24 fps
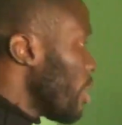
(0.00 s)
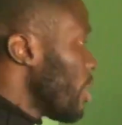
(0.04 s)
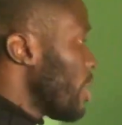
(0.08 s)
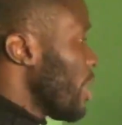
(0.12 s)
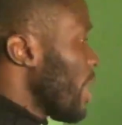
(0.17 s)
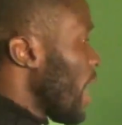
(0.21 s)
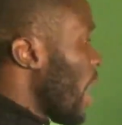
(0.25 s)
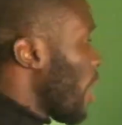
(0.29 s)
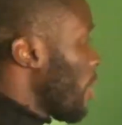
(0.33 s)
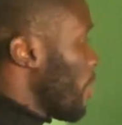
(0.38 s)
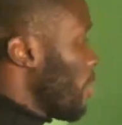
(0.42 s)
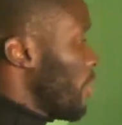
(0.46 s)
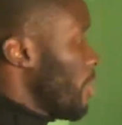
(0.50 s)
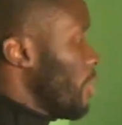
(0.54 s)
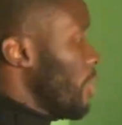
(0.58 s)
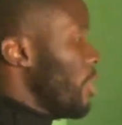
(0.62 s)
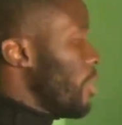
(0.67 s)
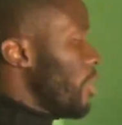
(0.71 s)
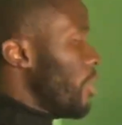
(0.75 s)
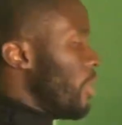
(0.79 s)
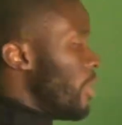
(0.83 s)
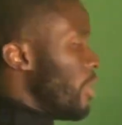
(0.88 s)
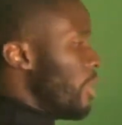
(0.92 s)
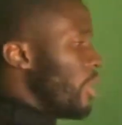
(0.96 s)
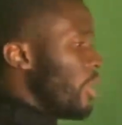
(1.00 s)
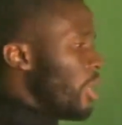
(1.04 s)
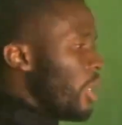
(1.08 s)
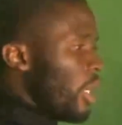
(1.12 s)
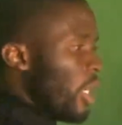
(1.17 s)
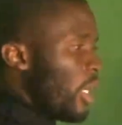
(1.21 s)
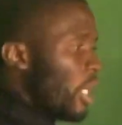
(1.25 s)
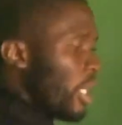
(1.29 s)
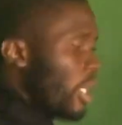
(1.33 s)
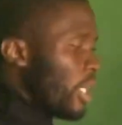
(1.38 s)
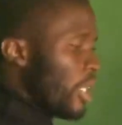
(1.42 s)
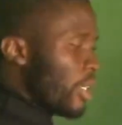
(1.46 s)
Now,
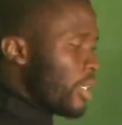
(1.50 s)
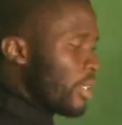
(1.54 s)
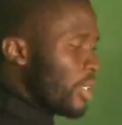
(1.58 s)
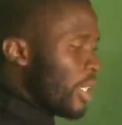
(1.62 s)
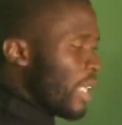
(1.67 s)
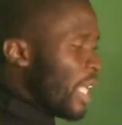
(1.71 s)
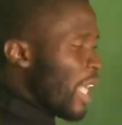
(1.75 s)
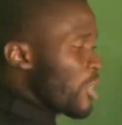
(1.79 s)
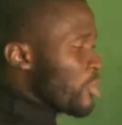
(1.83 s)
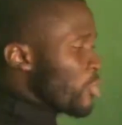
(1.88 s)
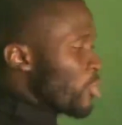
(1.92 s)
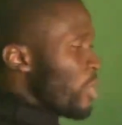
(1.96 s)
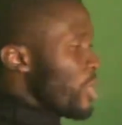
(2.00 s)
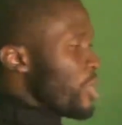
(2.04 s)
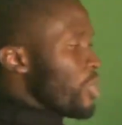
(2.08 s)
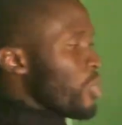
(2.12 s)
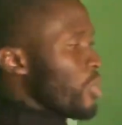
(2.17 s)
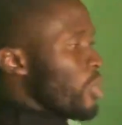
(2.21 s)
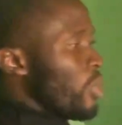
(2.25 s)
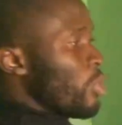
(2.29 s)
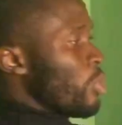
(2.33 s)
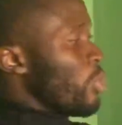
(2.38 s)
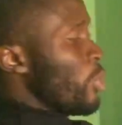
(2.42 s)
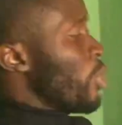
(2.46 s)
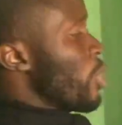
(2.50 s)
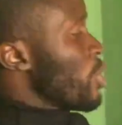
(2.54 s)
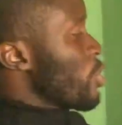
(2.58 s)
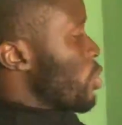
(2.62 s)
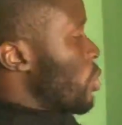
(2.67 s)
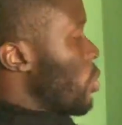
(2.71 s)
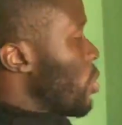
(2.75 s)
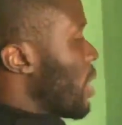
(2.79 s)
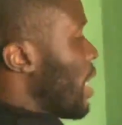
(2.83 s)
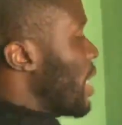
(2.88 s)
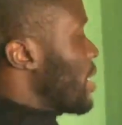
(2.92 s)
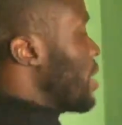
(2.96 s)
the last question, we want to
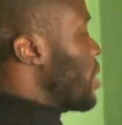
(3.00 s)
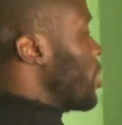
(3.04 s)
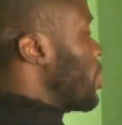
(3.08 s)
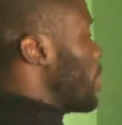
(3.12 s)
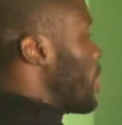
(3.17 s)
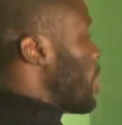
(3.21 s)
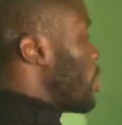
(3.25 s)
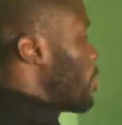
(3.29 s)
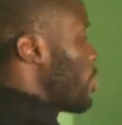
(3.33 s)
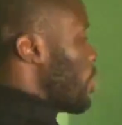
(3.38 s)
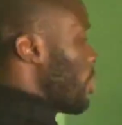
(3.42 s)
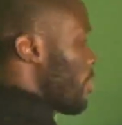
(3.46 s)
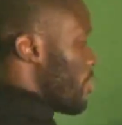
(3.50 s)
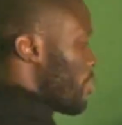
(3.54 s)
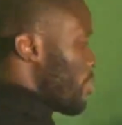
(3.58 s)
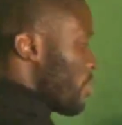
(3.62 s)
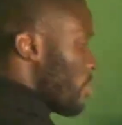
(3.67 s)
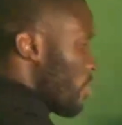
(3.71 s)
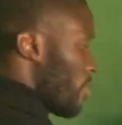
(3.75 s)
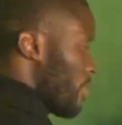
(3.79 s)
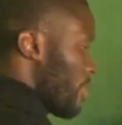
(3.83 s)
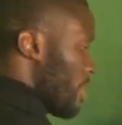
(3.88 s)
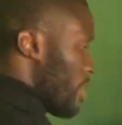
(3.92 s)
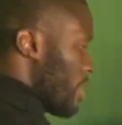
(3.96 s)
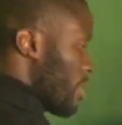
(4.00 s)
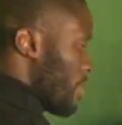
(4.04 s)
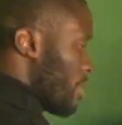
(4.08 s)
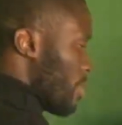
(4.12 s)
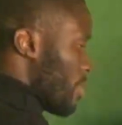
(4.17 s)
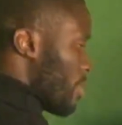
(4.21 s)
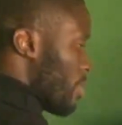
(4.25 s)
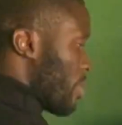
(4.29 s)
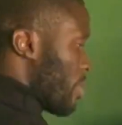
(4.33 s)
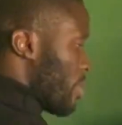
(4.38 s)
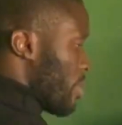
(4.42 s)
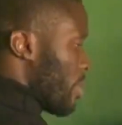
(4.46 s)
look at another way of solving it.
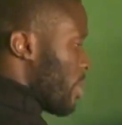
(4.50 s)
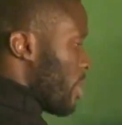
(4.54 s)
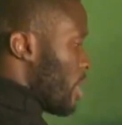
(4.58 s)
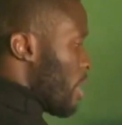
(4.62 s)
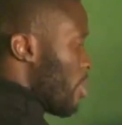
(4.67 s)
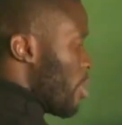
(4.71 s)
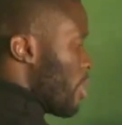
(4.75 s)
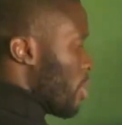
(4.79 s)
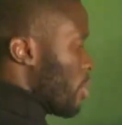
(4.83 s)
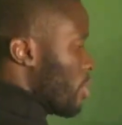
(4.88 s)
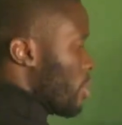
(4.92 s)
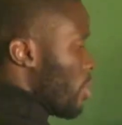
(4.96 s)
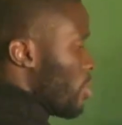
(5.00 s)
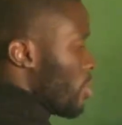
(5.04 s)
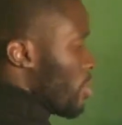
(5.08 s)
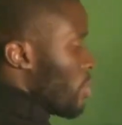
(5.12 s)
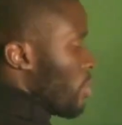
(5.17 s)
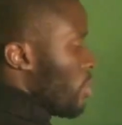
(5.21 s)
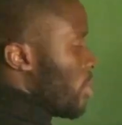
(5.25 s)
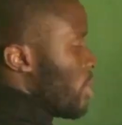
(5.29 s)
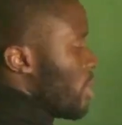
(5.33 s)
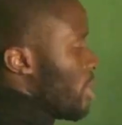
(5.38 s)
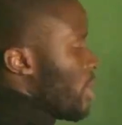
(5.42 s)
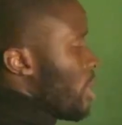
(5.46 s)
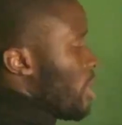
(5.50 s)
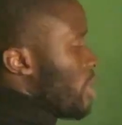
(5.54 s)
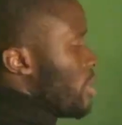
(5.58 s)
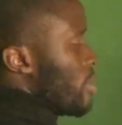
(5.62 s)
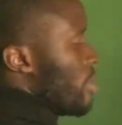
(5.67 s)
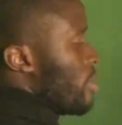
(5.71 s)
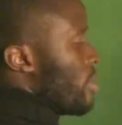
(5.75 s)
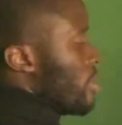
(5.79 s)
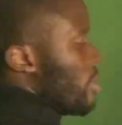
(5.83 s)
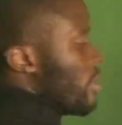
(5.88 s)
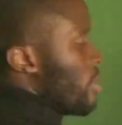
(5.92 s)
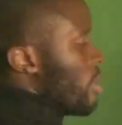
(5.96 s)
Let me just call that
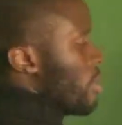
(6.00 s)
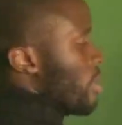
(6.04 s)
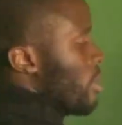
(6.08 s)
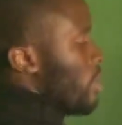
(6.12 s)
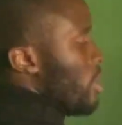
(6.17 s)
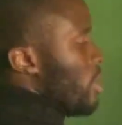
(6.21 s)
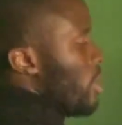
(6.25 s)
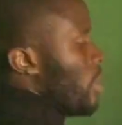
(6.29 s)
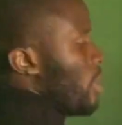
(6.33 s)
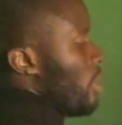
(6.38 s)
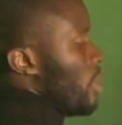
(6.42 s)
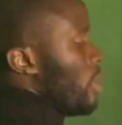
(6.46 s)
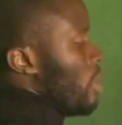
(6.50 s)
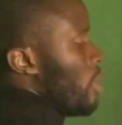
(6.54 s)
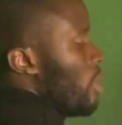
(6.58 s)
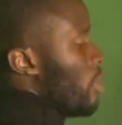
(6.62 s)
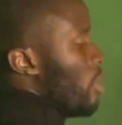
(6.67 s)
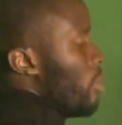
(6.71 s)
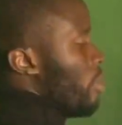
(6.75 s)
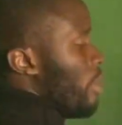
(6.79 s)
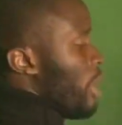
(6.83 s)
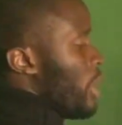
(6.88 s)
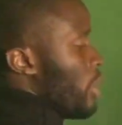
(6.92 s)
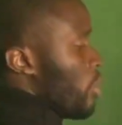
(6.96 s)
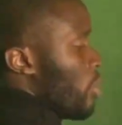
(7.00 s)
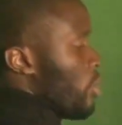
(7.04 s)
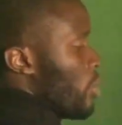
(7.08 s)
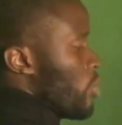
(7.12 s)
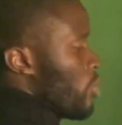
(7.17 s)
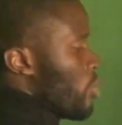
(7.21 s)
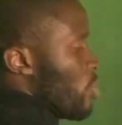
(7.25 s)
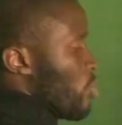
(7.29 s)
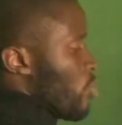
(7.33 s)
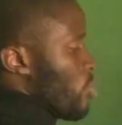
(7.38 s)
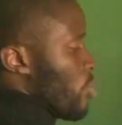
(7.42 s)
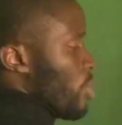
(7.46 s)
method
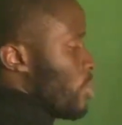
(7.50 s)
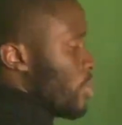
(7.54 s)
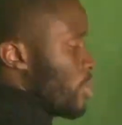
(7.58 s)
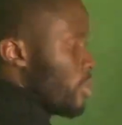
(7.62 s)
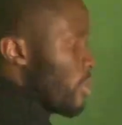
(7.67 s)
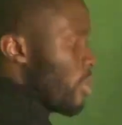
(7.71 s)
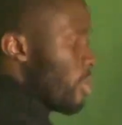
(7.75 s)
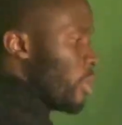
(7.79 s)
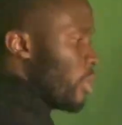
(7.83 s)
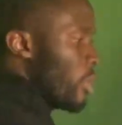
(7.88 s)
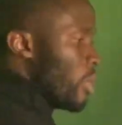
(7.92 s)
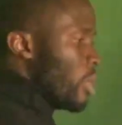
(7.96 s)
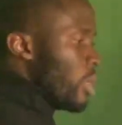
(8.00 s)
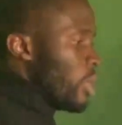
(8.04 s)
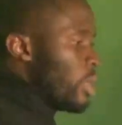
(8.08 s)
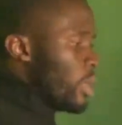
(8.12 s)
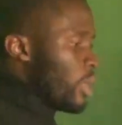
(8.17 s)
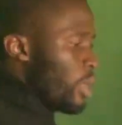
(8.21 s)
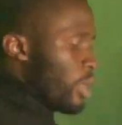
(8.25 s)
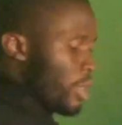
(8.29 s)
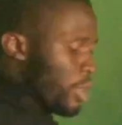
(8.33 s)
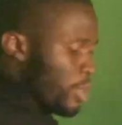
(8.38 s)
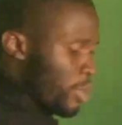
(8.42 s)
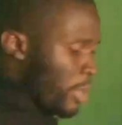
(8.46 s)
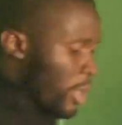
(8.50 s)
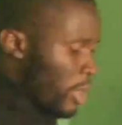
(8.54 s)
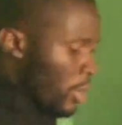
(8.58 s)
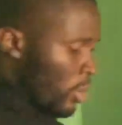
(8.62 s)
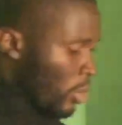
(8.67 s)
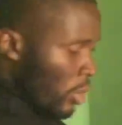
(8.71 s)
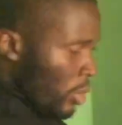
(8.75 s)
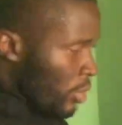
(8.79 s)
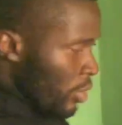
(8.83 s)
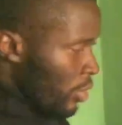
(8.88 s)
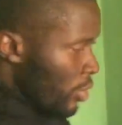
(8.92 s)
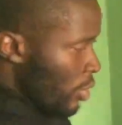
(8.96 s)
2. In this
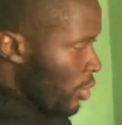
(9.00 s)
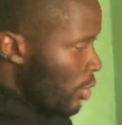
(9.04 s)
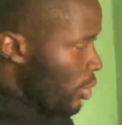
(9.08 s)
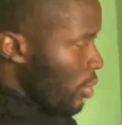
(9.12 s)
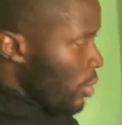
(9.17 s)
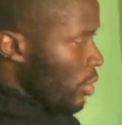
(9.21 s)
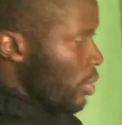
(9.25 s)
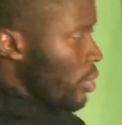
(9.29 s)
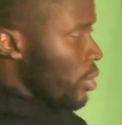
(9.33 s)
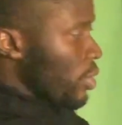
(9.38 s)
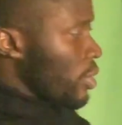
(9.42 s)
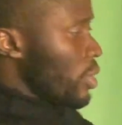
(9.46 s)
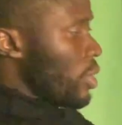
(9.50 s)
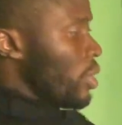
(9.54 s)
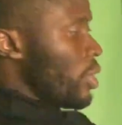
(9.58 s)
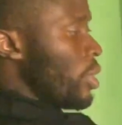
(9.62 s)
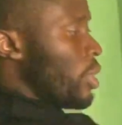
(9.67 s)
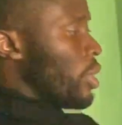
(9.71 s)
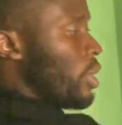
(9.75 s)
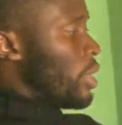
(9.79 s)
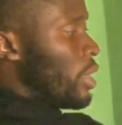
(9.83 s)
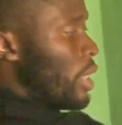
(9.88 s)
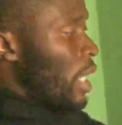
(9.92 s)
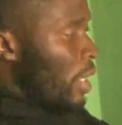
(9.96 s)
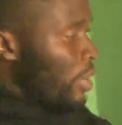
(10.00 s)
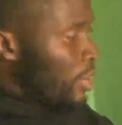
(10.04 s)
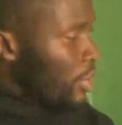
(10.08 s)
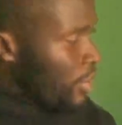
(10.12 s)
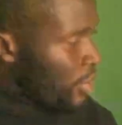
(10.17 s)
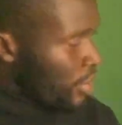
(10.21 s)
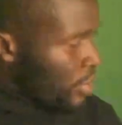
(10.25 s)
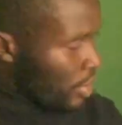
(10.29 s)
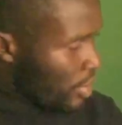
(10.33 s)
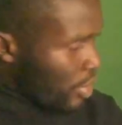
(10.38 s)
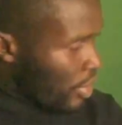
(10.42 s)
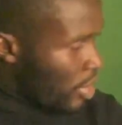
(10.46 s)
method, now this
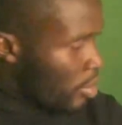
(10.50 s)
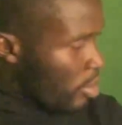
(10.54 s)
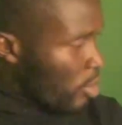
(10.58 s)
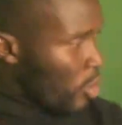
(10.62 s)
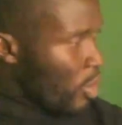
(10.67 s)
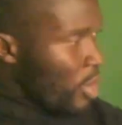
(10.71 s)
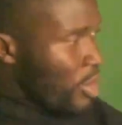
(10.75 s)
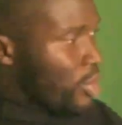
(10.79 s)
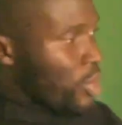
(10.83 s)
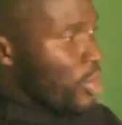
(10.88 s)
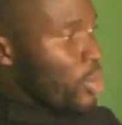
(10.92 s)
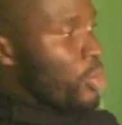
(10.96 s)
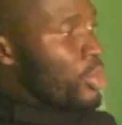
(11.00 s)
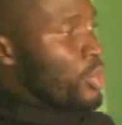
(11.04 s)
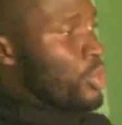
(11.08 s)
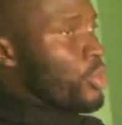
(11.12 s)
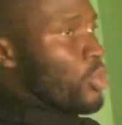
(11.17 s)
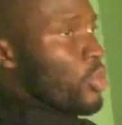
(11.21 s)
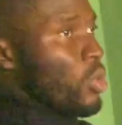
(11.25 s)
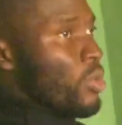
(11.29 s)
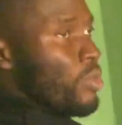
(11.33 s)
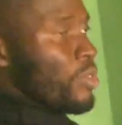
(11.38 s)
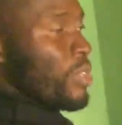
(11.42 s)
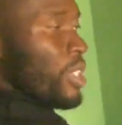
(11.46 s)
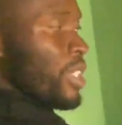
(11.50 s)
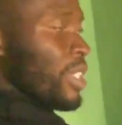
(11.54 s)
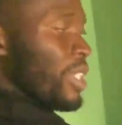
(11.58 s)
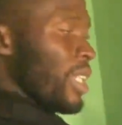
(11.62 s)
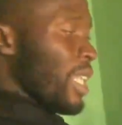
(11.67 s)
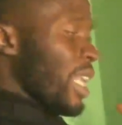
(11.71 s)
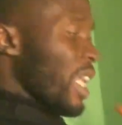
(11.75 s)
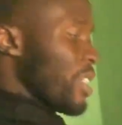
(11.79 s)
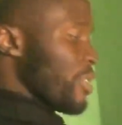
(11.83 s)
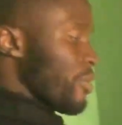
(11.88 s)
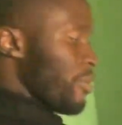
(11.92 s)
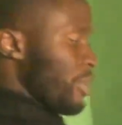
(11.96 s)
is the same question we solved in the
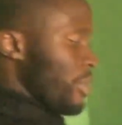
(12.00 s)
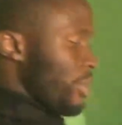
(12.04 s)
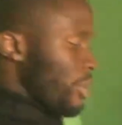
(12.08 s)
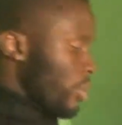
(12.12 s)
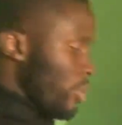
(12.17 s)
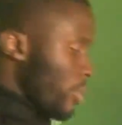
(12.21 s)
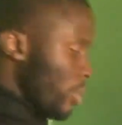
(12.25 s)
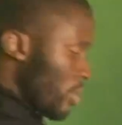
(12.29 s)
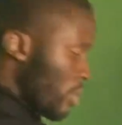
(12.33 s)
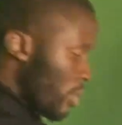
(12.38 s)
last video.